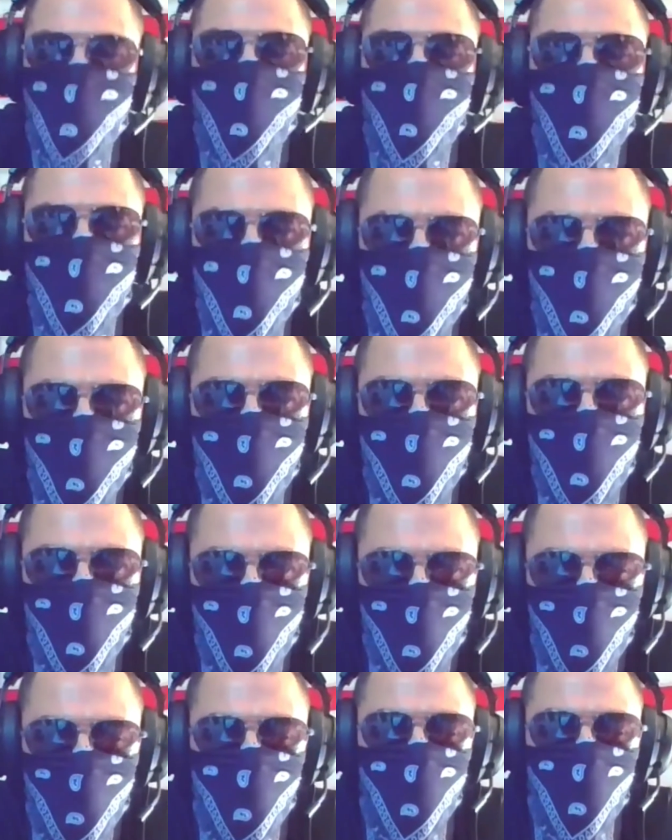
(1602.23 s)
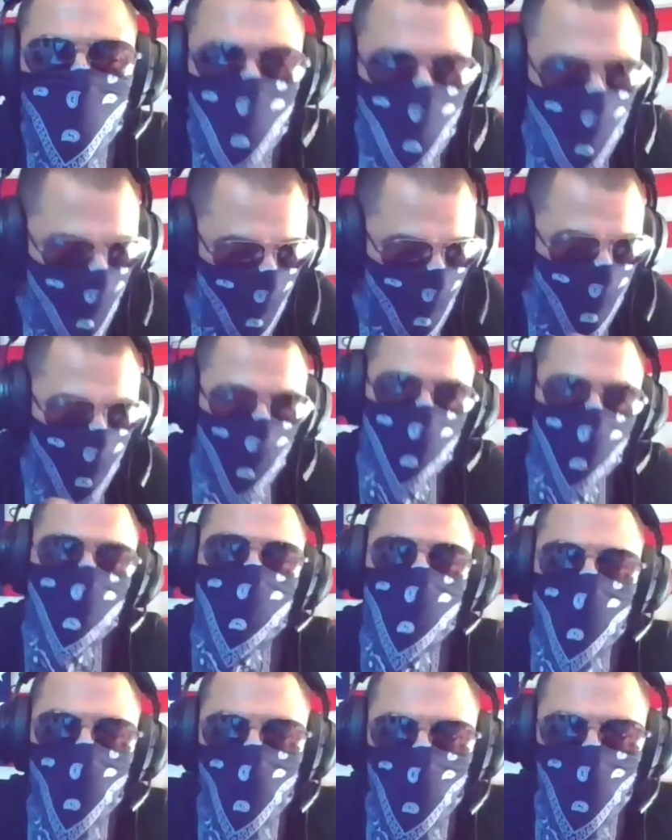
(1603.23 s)
kayak, I have a live
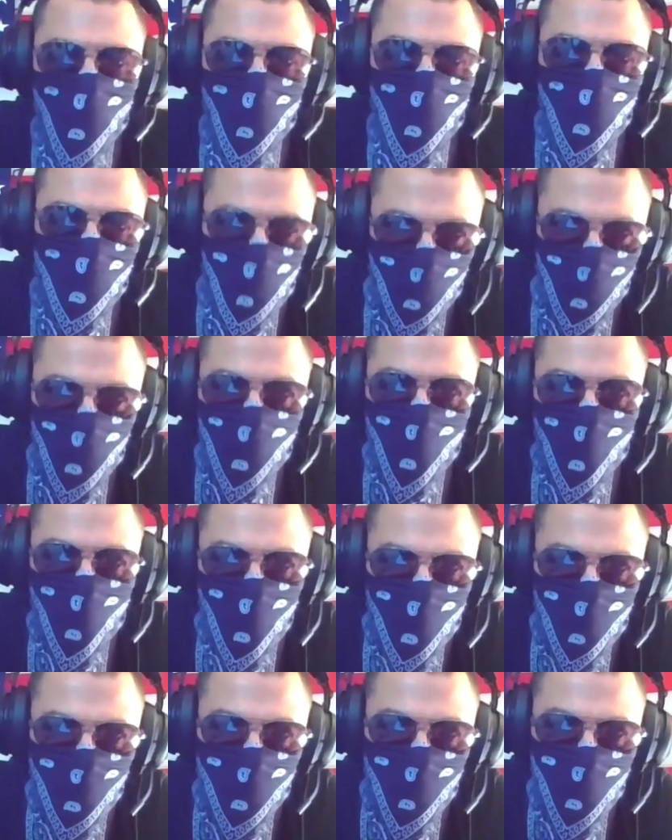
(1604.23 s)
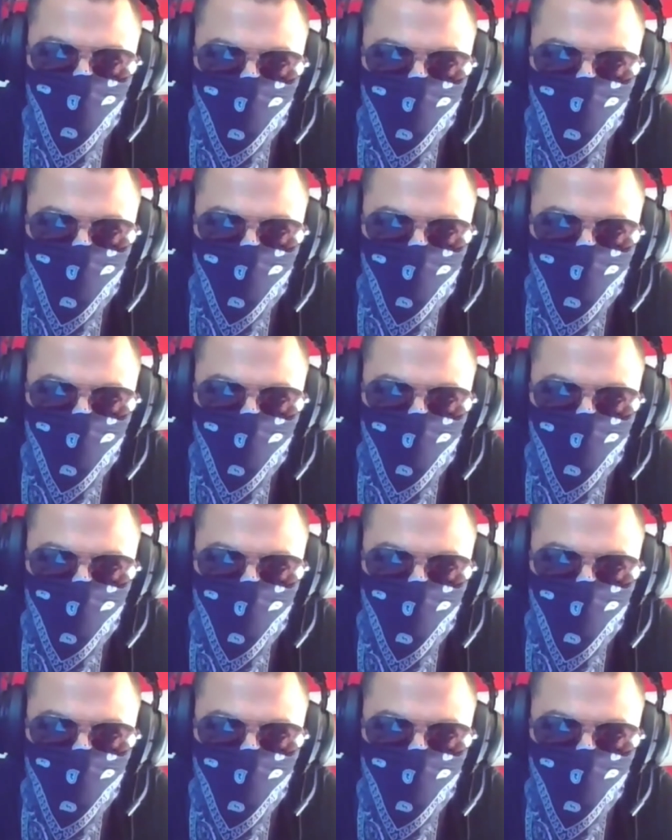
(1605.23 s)
fishing well in mine.